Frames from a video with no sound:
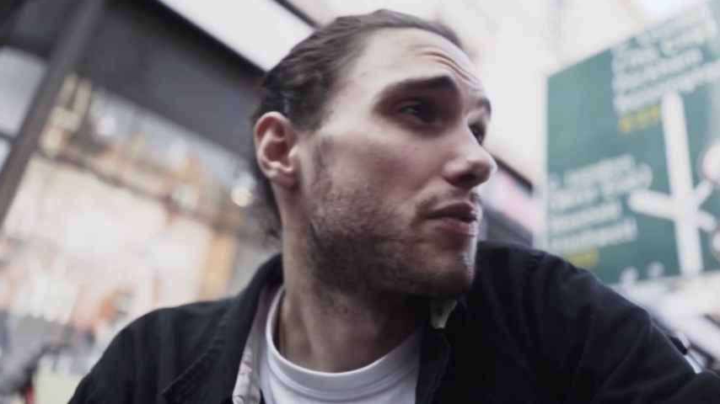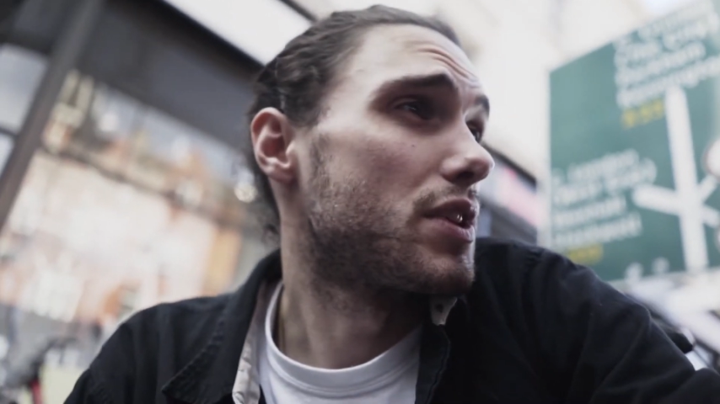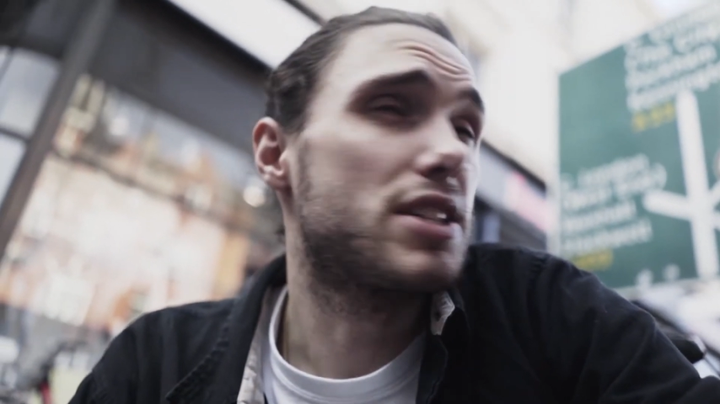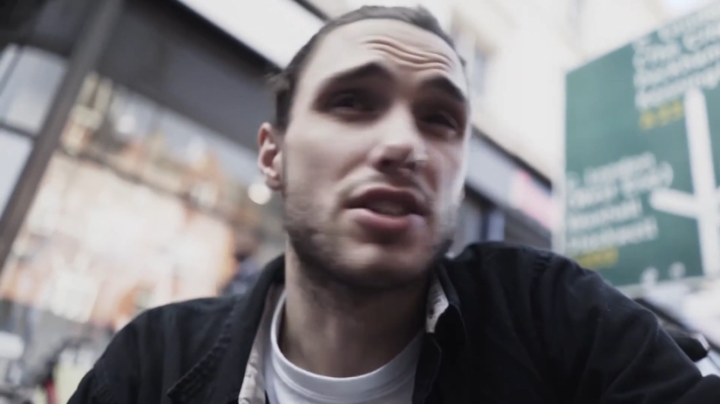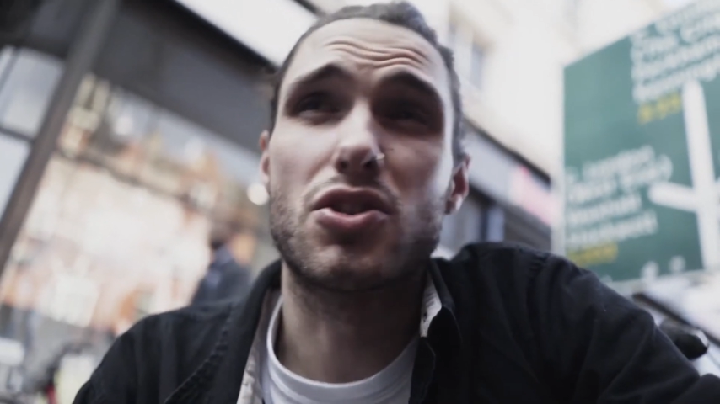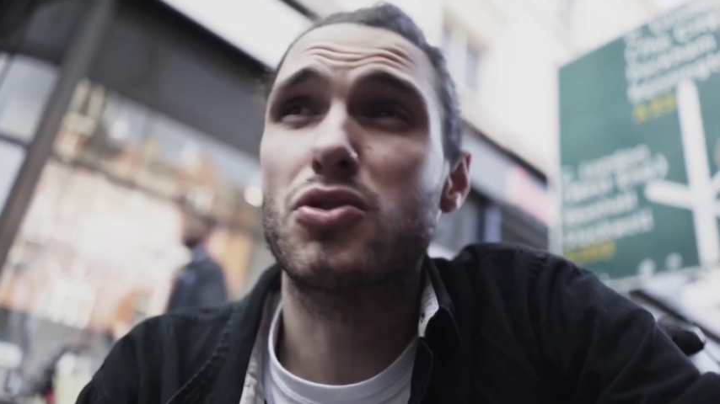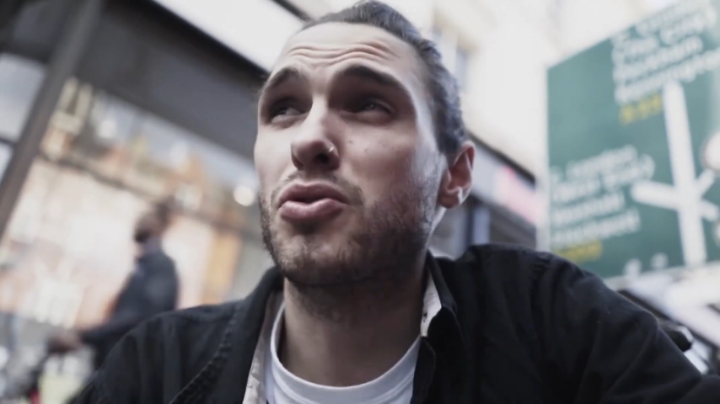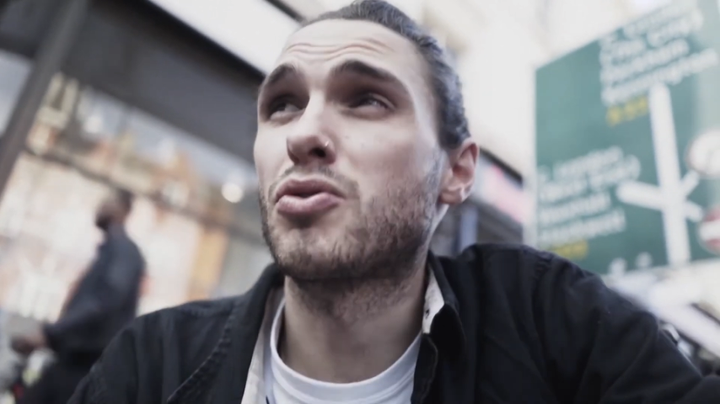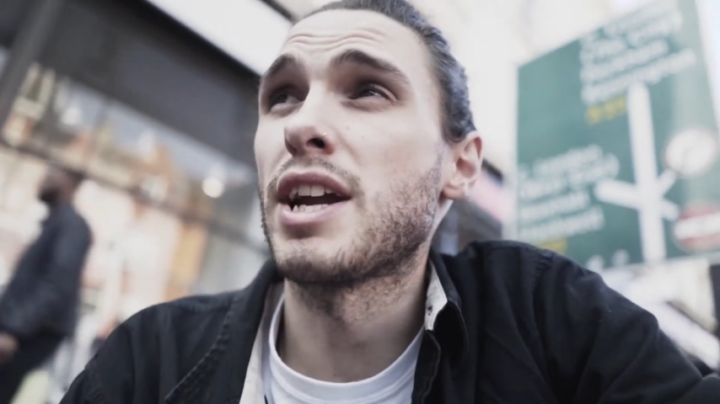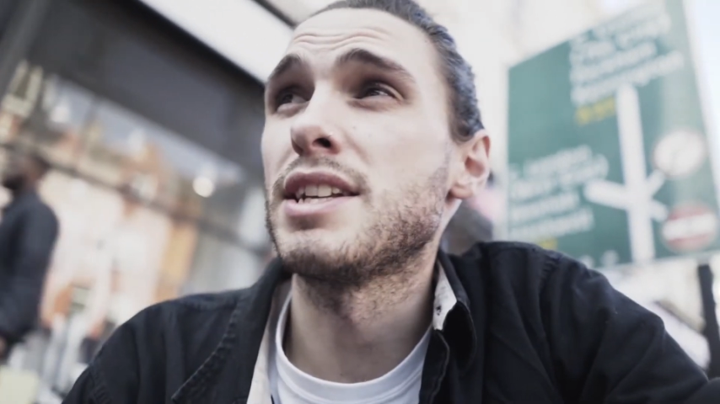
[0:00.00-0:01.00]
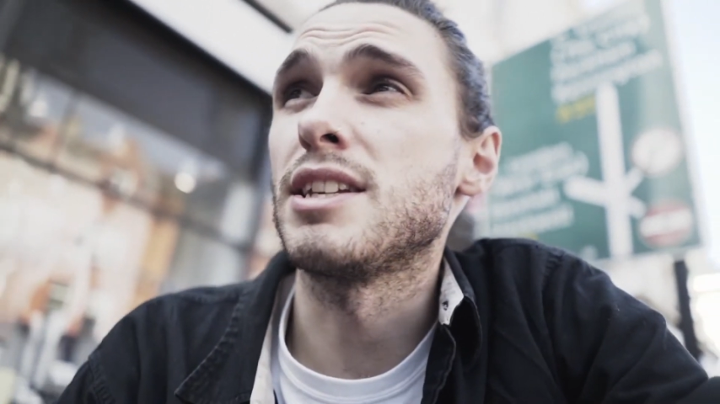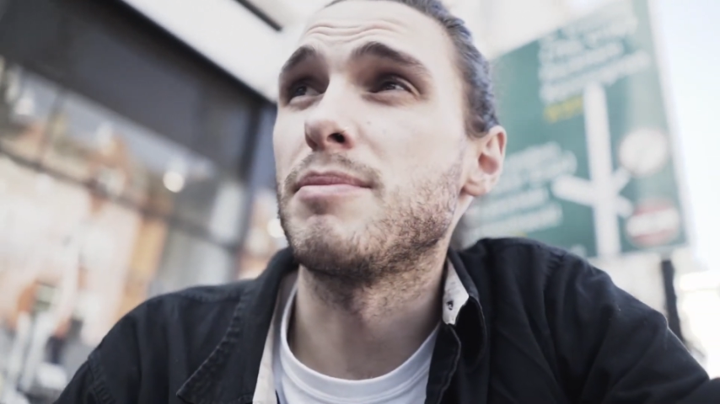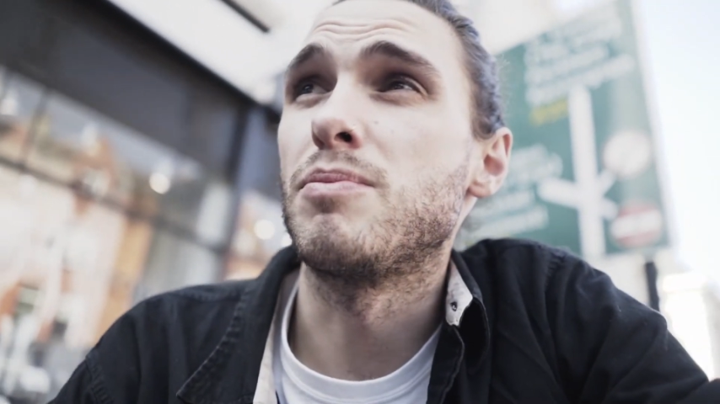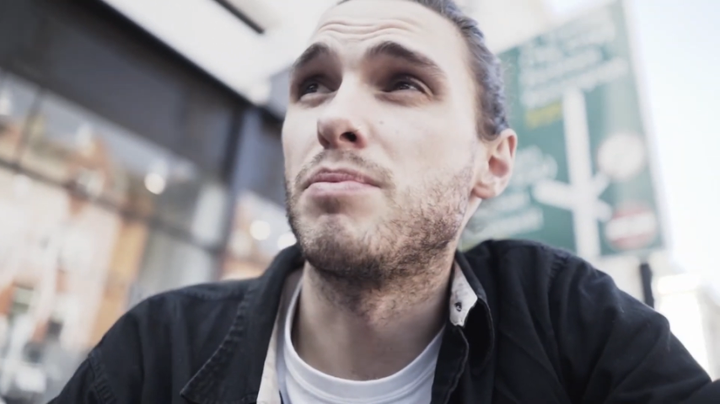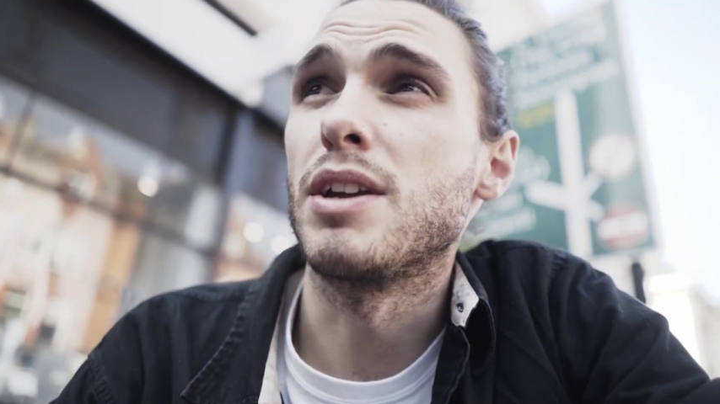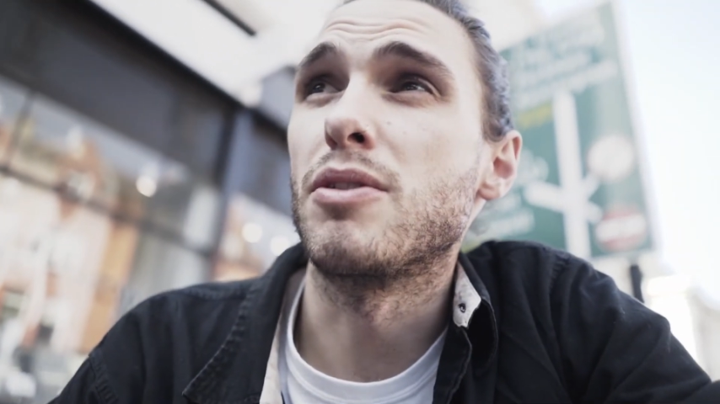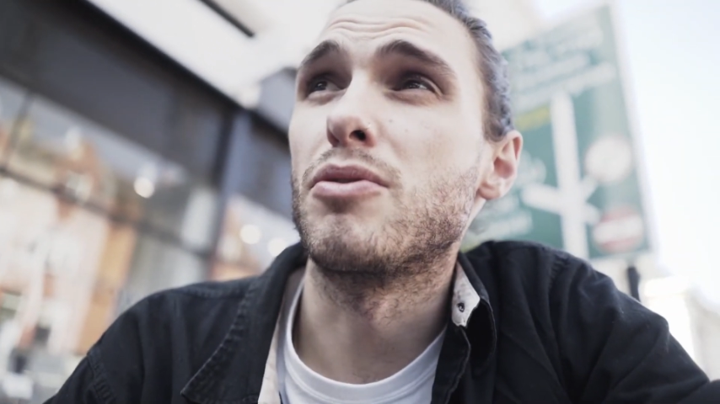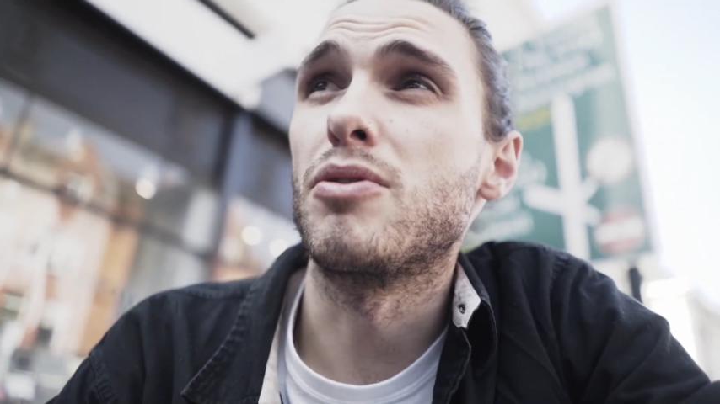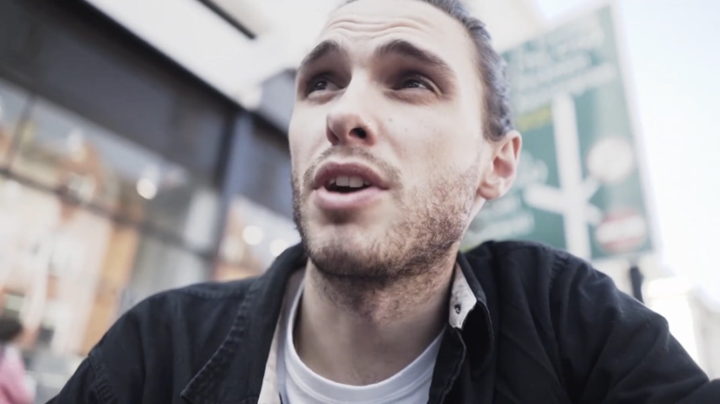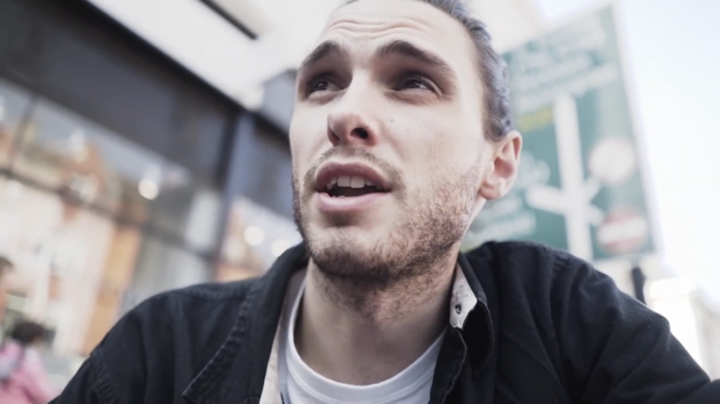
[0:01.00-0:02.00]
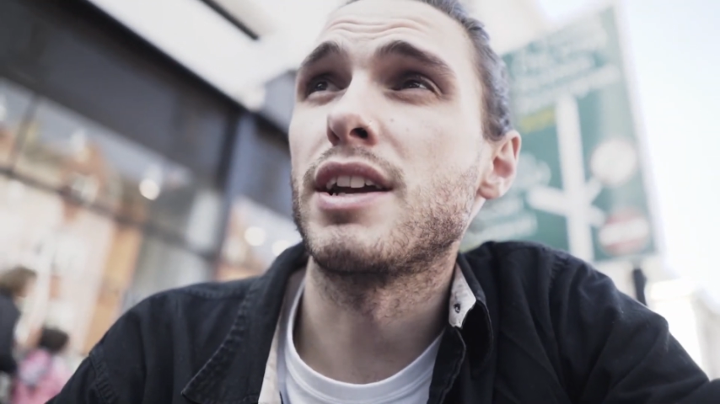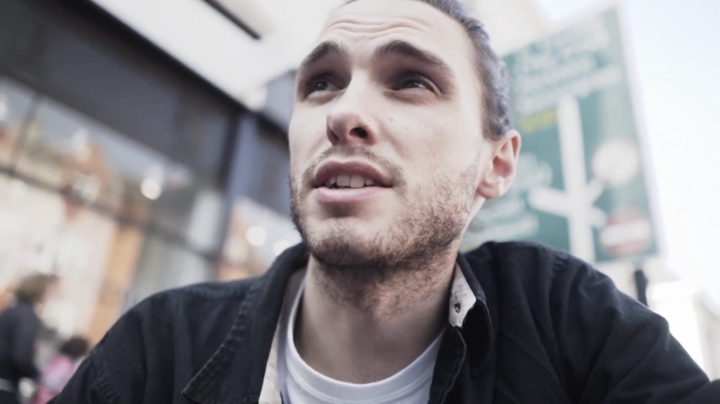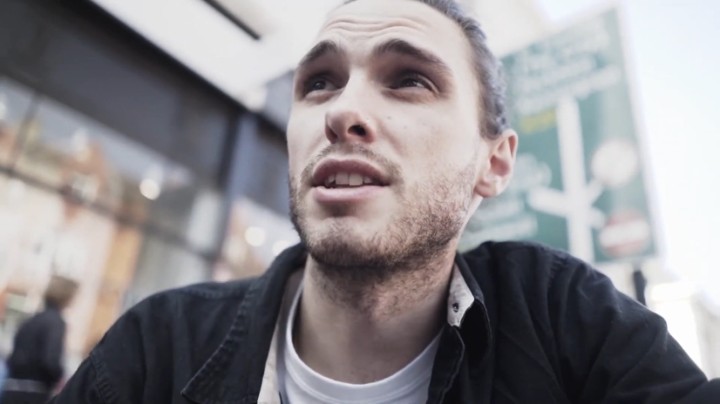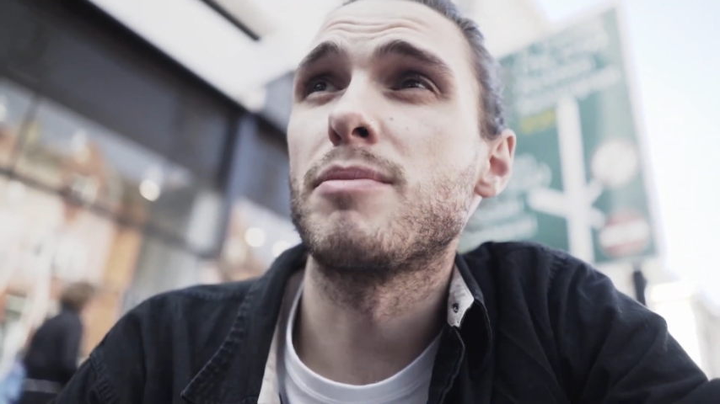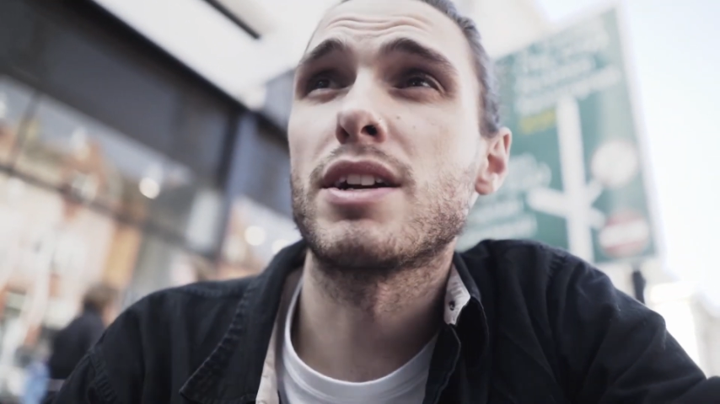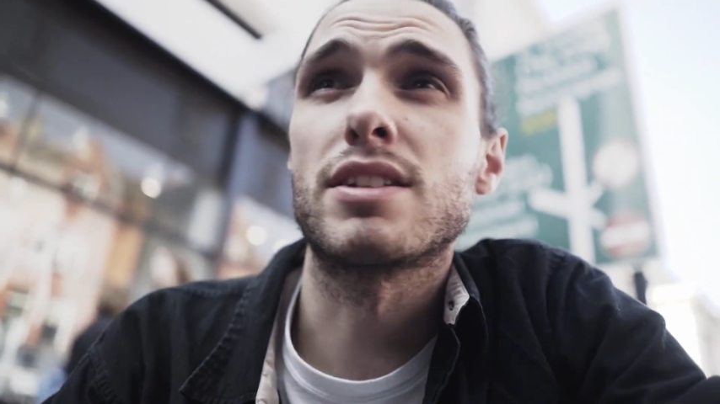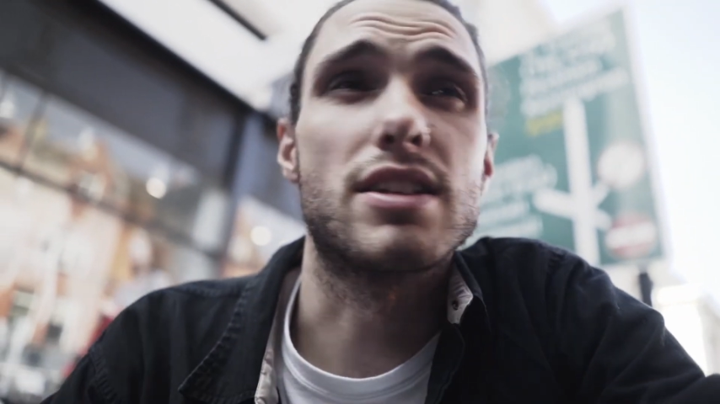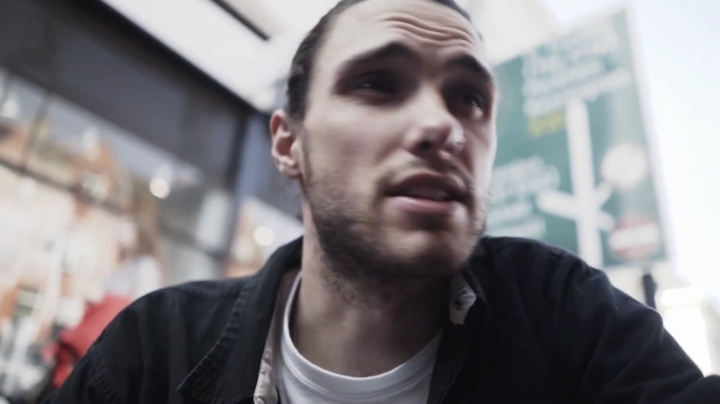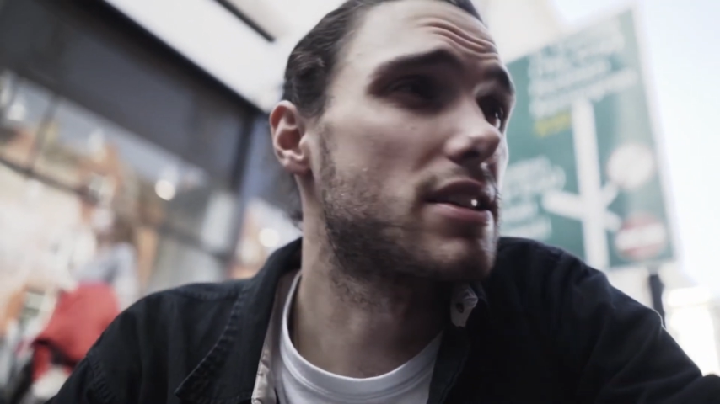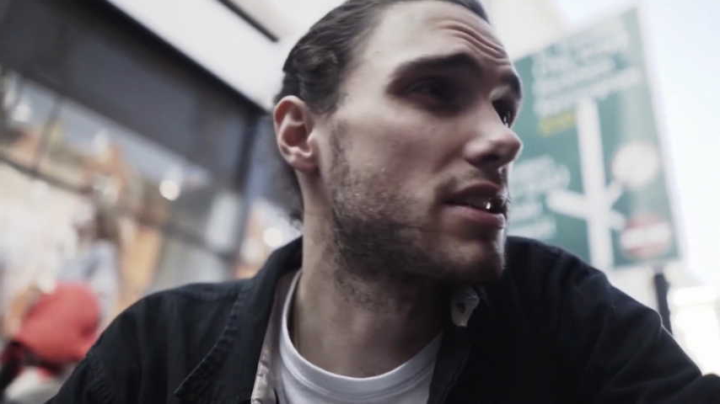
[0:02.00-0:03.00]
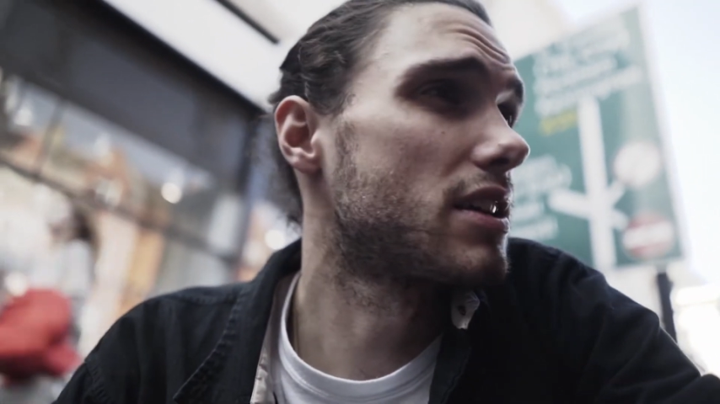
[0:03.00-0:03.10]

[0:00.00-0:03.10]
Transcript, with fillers: This is crazy being right next to the buses.